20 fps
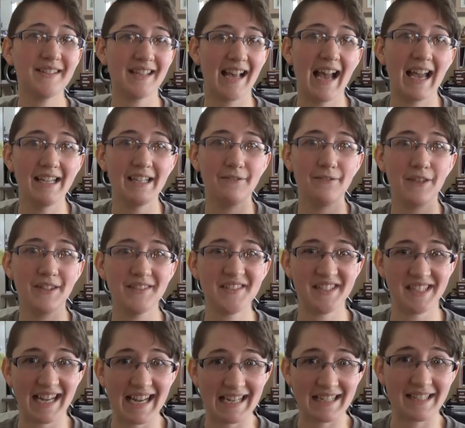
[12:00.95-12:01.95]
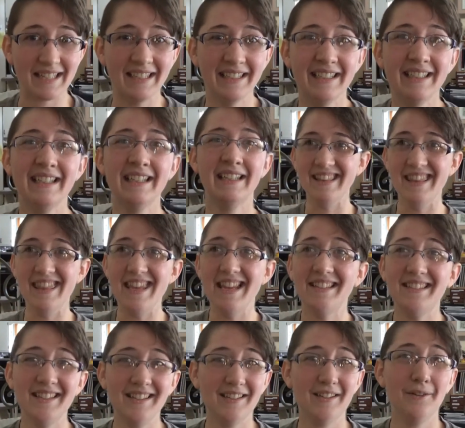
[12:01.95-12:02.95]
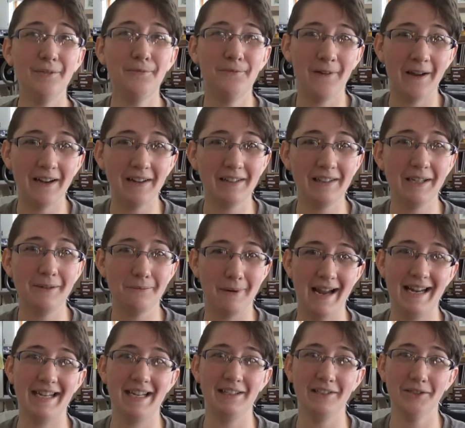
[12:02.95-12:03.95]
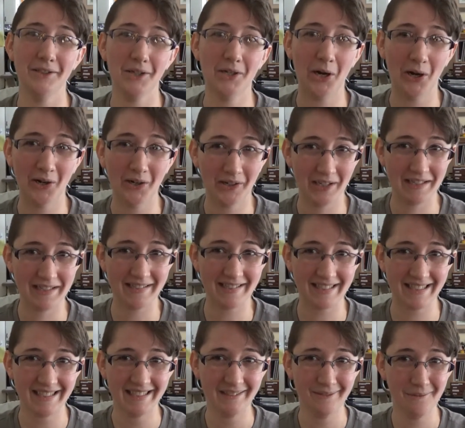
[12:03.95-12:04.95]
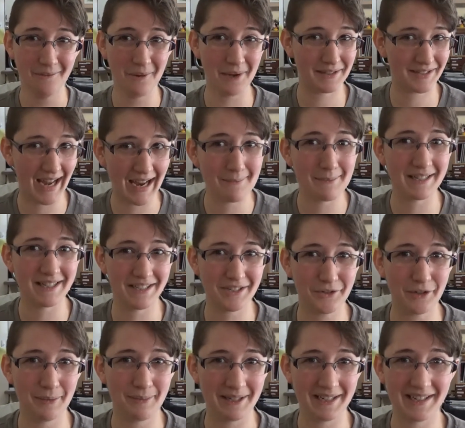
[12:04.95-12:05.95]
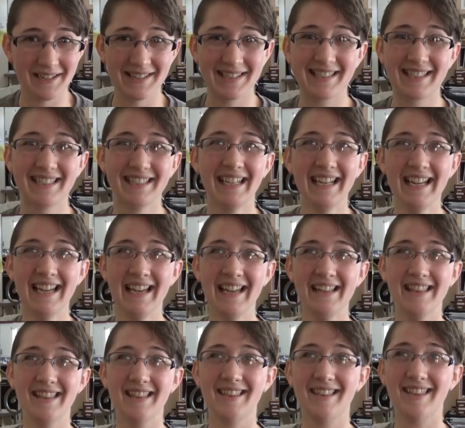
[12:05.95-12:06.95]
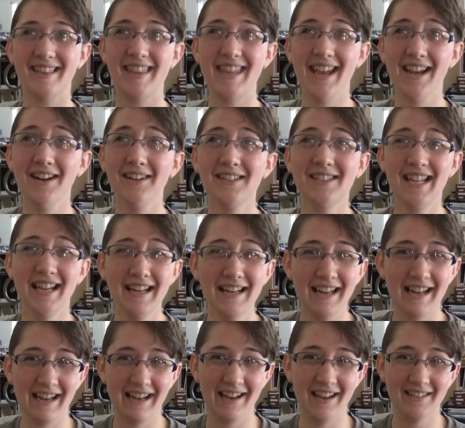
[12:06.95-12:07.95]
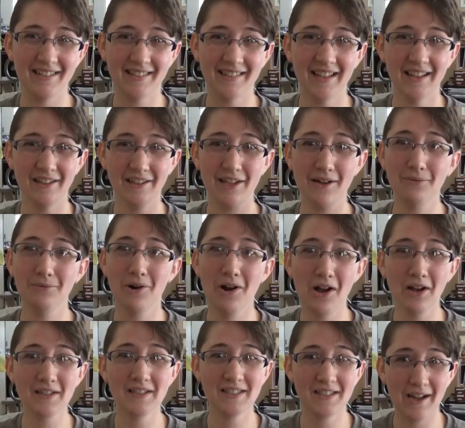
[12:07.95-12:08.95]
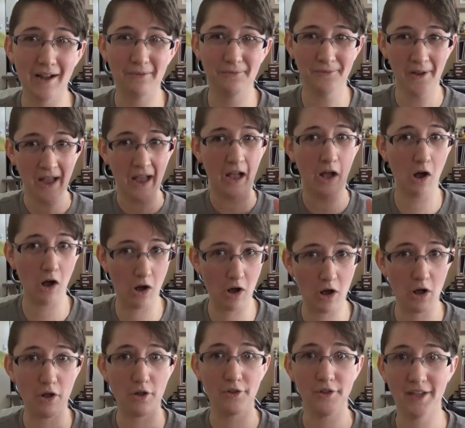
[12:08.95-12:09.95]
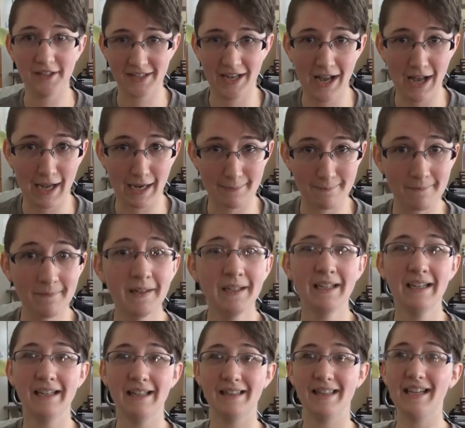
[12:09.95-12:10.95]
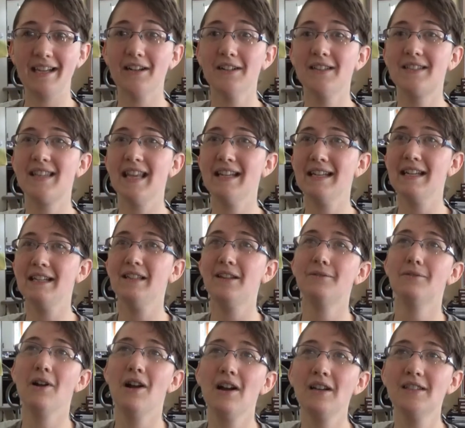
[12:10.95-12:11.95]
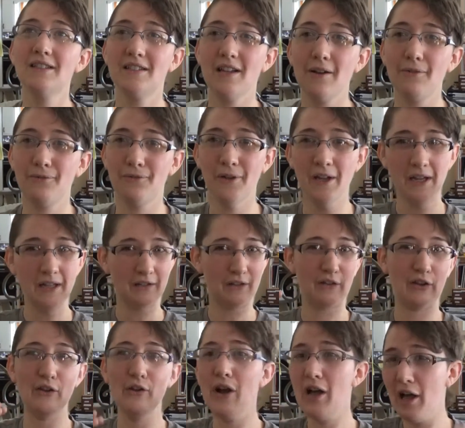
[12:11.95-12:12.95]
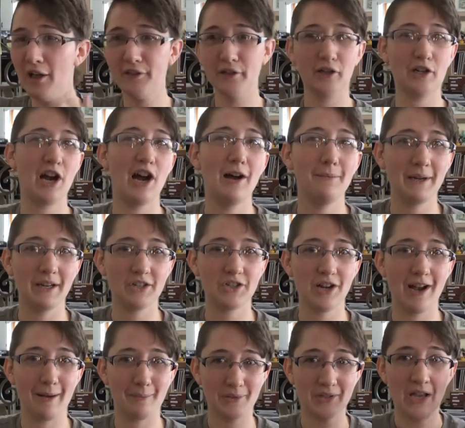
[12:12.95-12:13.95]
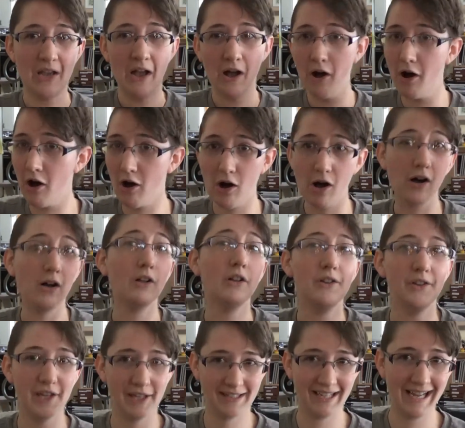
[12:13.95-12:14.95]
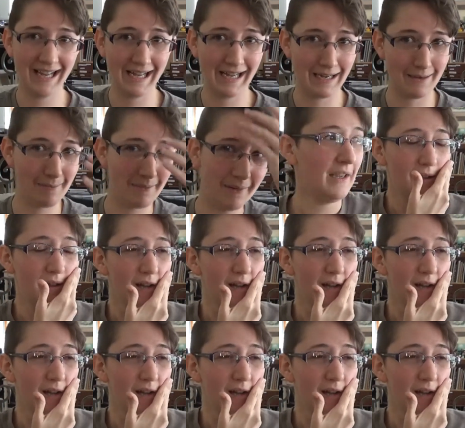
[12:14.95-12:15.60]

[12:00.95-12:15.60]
side of the state. This is a fairly regular occurrence with Diamond Distributors. They are sending us the wrong stuff all the time. They are sending the wrong stuff to other comic shops all the time.